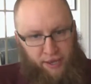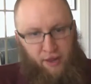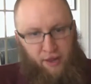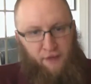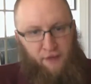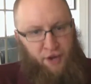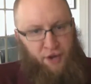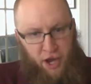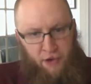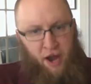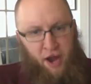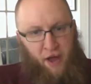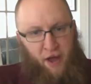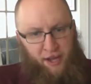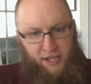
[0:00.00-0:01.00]
of the know
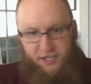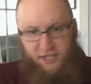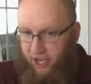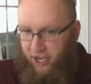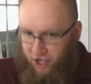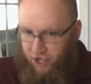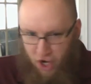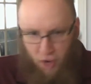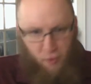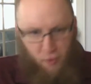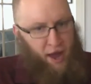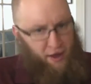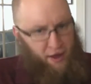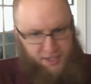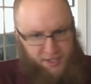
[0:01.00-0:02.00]
nothings like no one
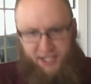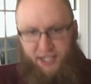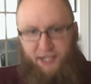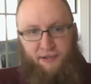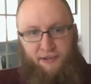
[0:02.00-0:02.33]
else.